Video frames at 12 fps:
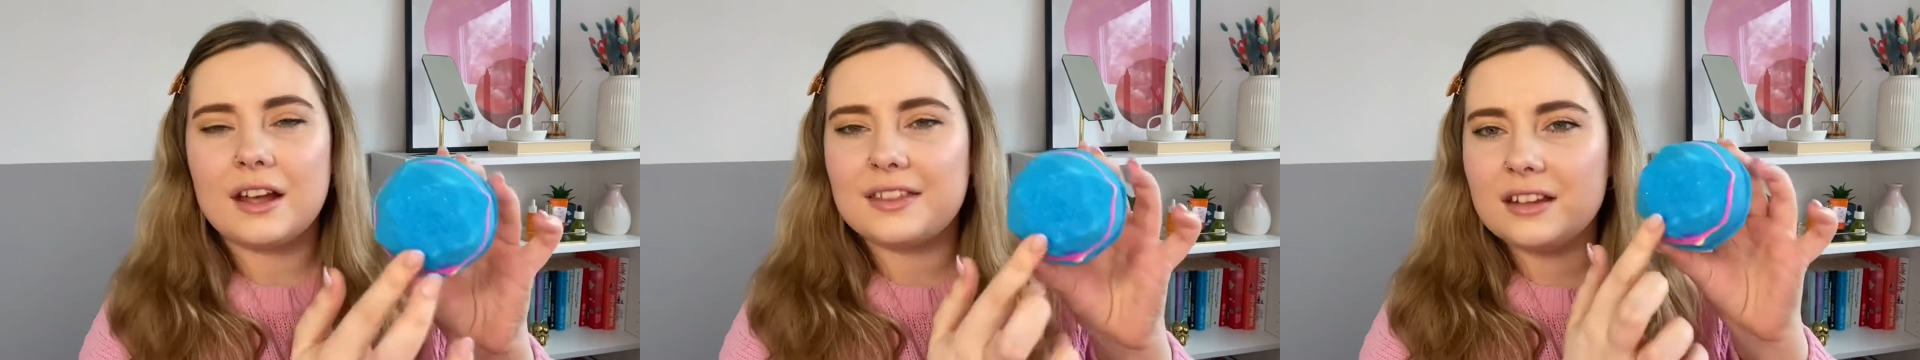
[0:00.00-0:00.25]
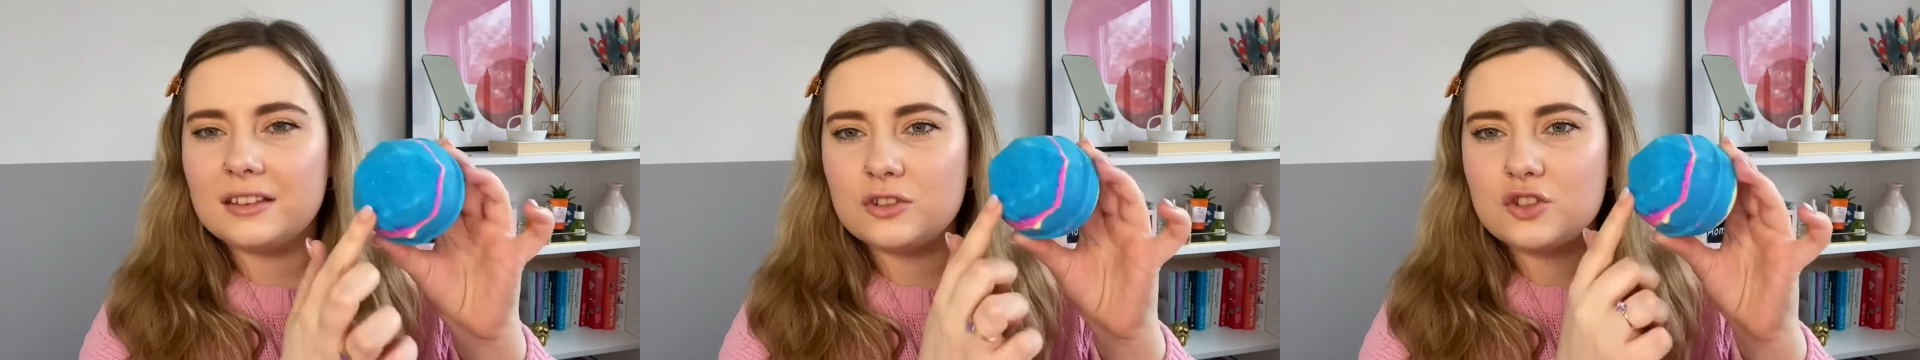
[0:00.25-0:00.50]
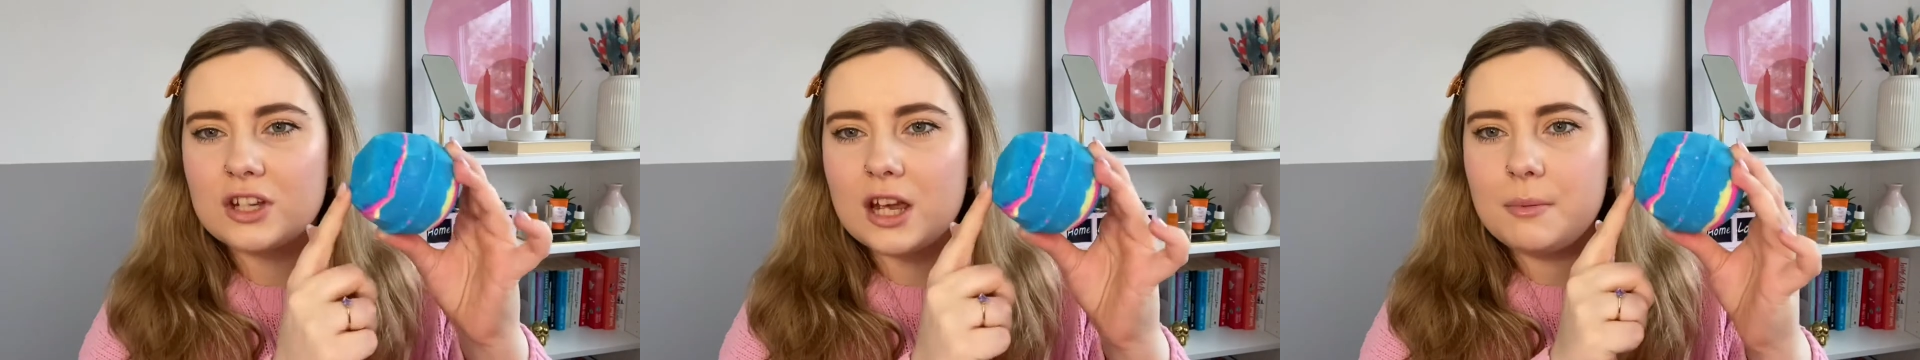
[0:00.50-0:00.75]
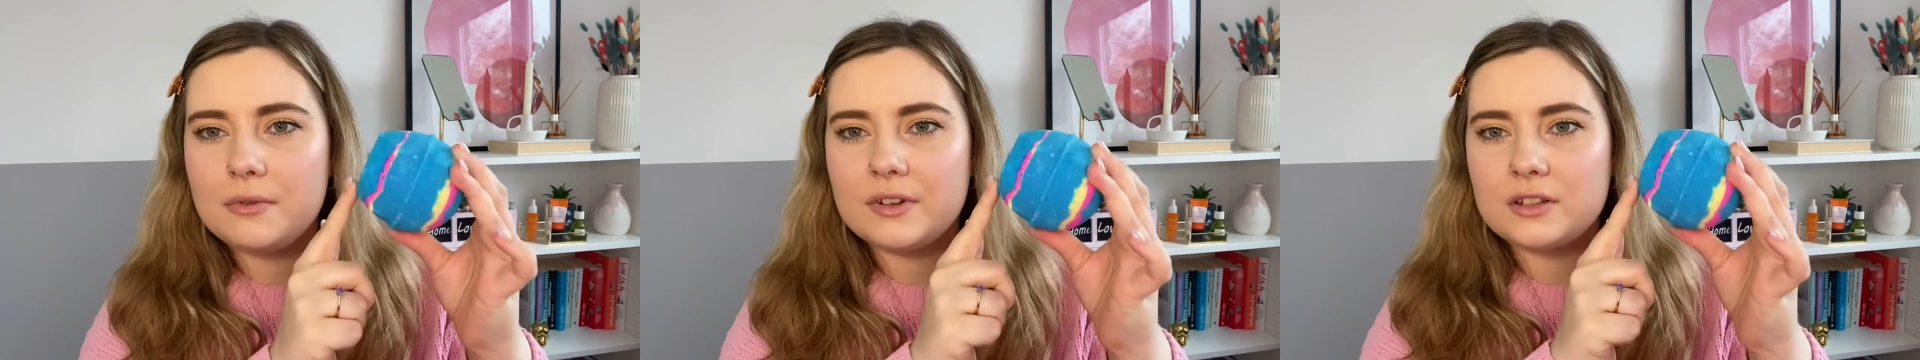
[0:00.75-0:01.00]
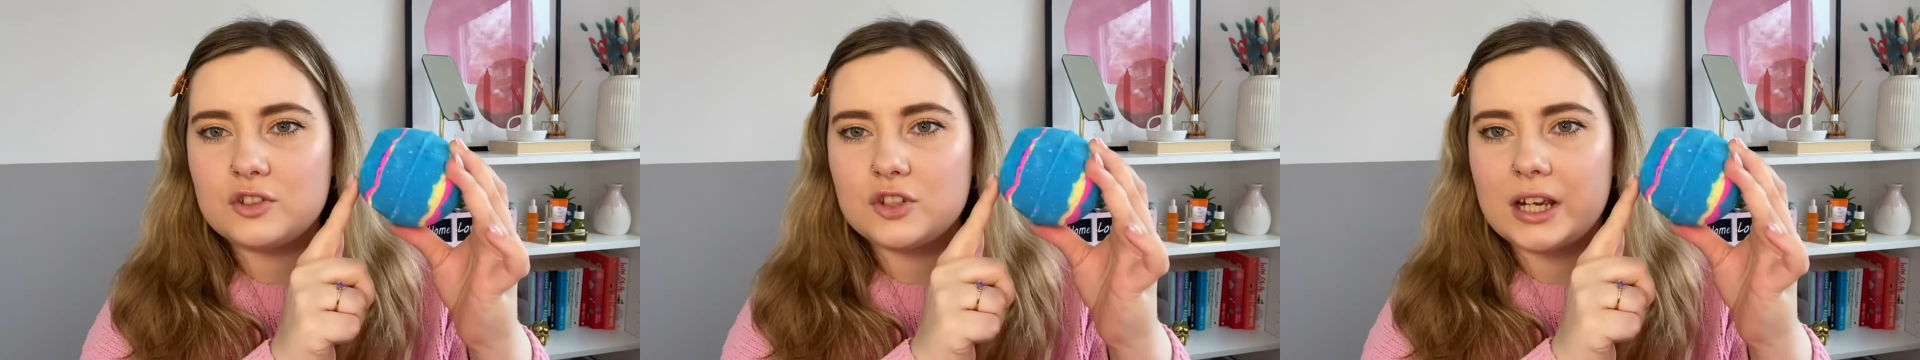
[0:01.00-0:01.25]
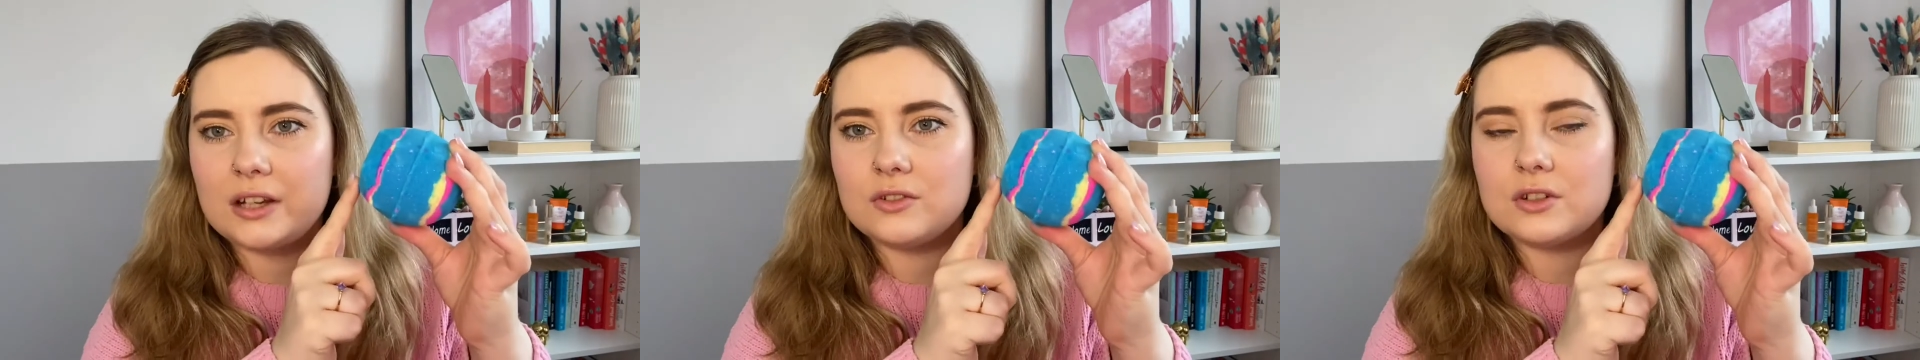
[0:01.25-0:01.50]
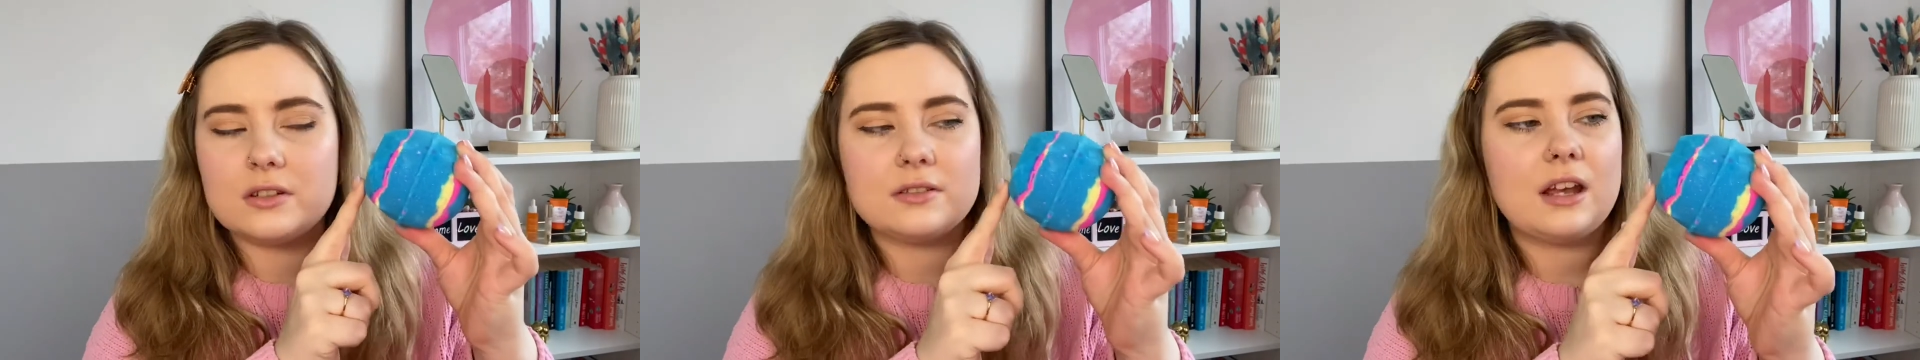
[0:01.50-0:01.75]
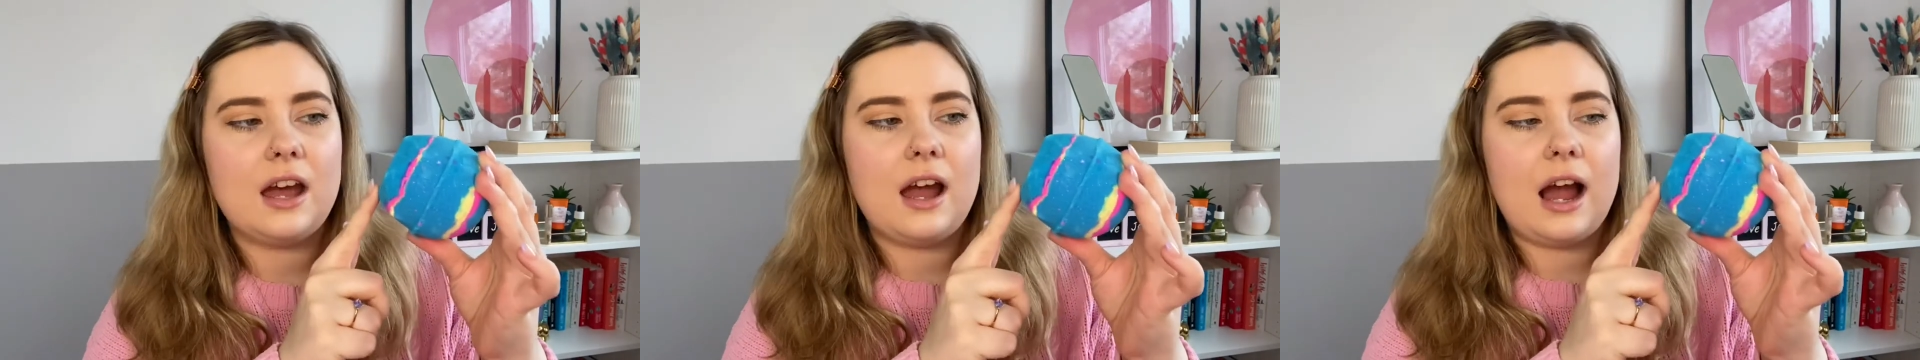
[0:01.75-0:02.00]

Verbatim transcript: think the shape of it's changed because